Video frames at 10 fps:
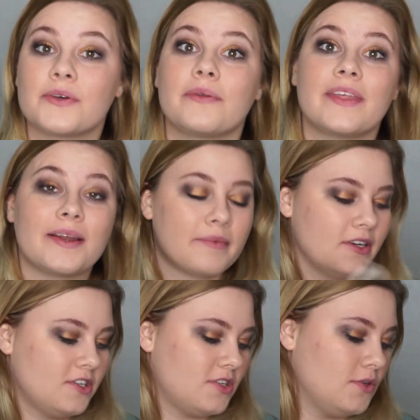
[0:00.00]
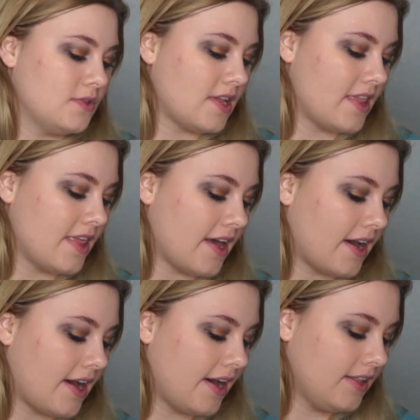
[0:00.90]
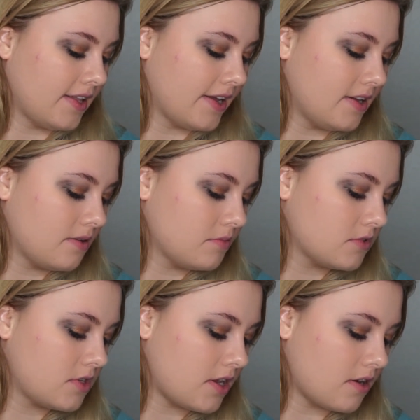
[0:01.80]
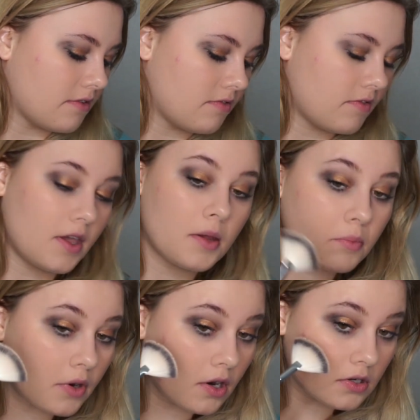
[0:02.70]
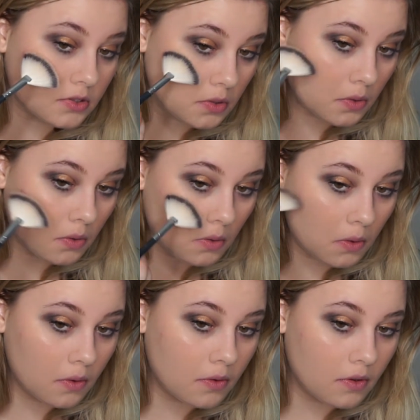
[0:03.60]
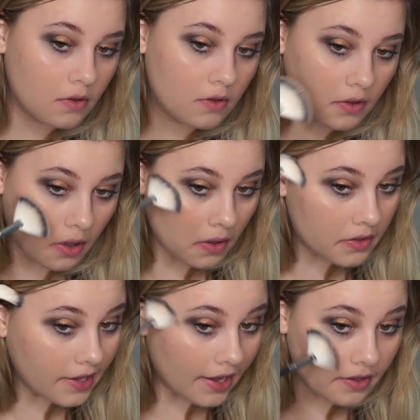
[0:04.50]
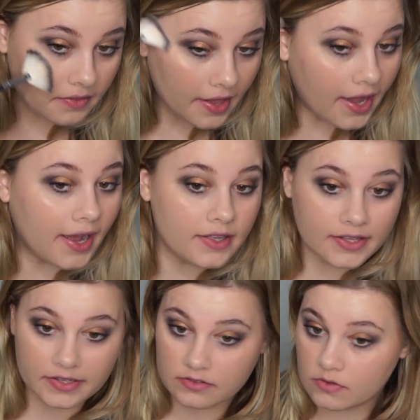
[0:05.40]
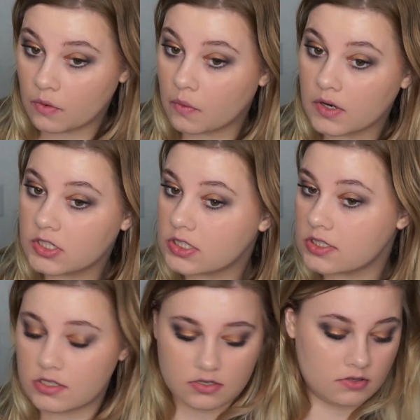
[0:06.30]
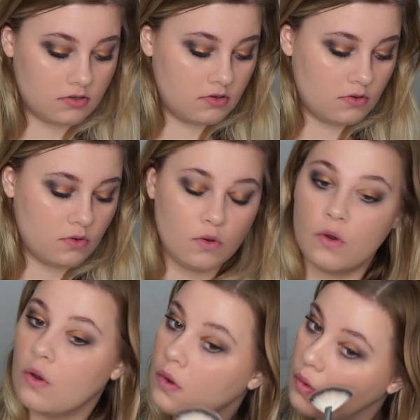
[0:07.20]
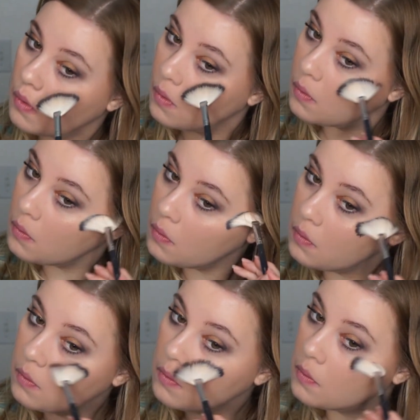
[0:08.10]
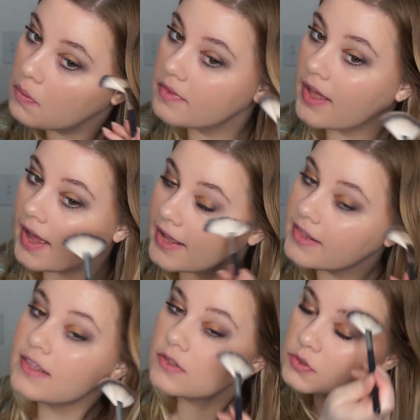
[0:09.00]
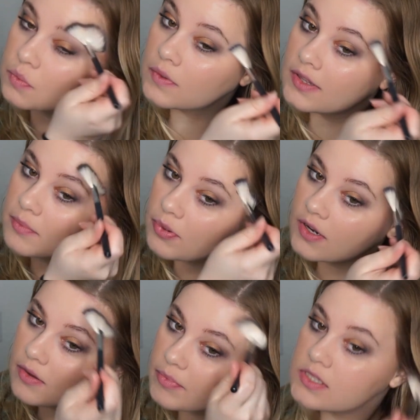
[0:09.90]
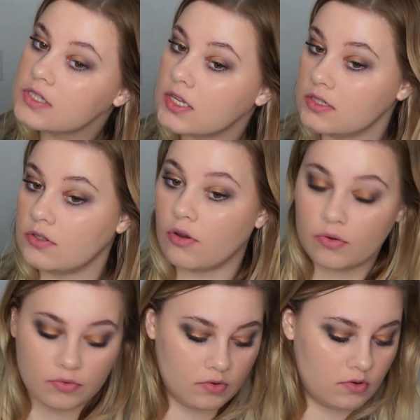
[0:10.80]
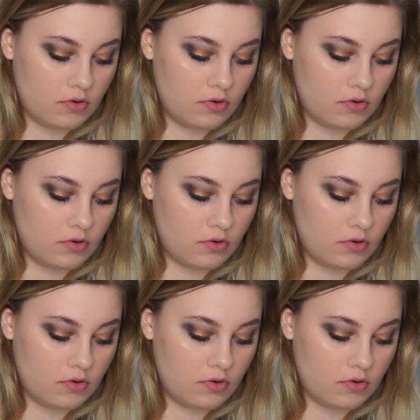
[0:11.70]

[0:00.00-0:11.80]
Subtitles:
so and then I'm going to just use that highlight. And I'm just taking a fan brush. Yeah, that highlight is gorgeous. Ooh, that highlight looks really pretty on my skin tone.